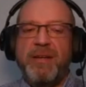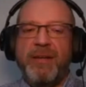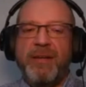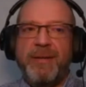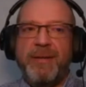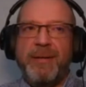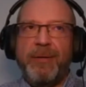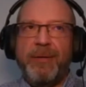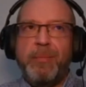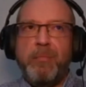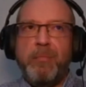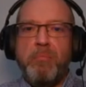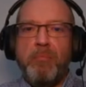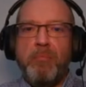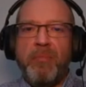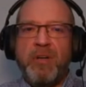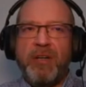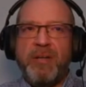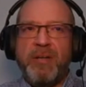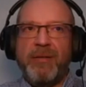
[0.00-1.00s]

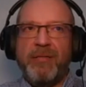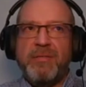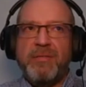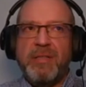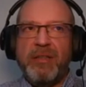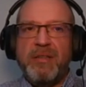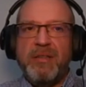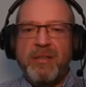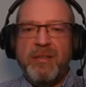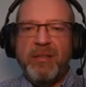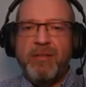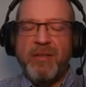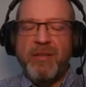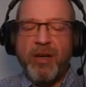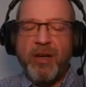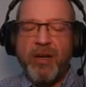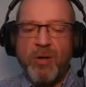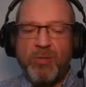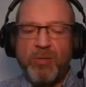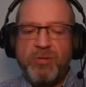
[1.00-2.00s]
in
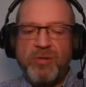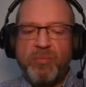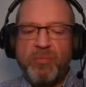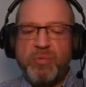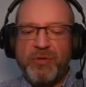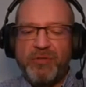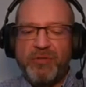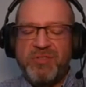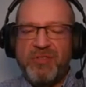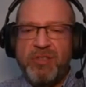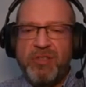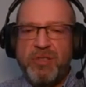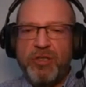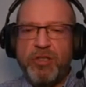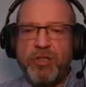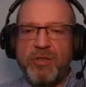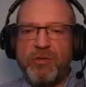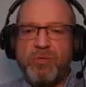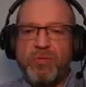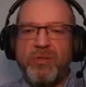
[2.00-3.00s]
the audit
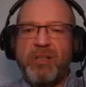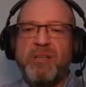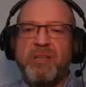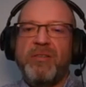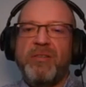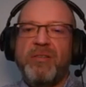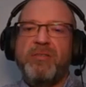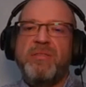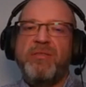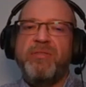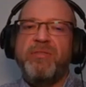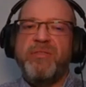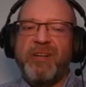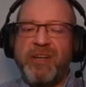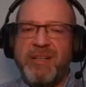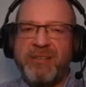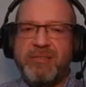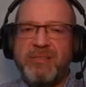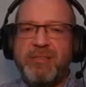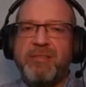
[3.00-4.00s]
procedure to get
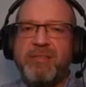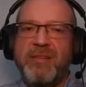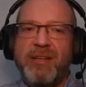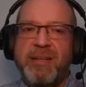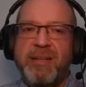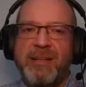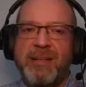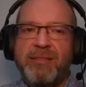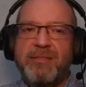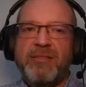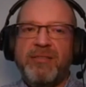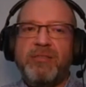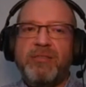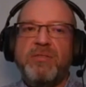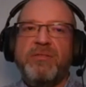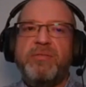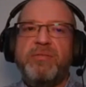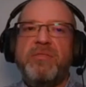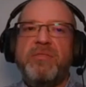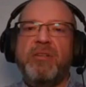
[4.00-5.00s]
faster the
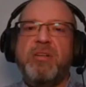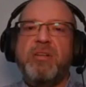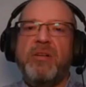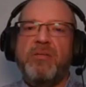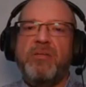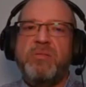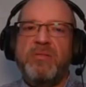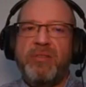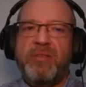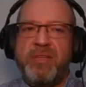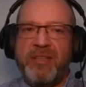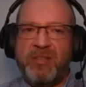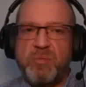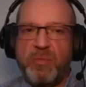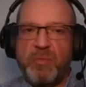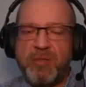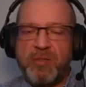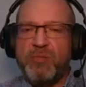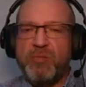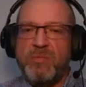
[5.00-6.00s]
answer of the audit
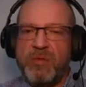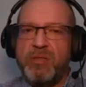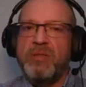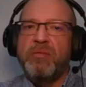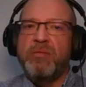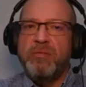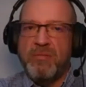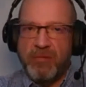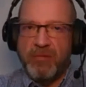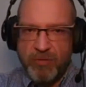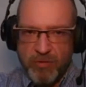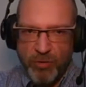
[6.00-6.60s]
aspects we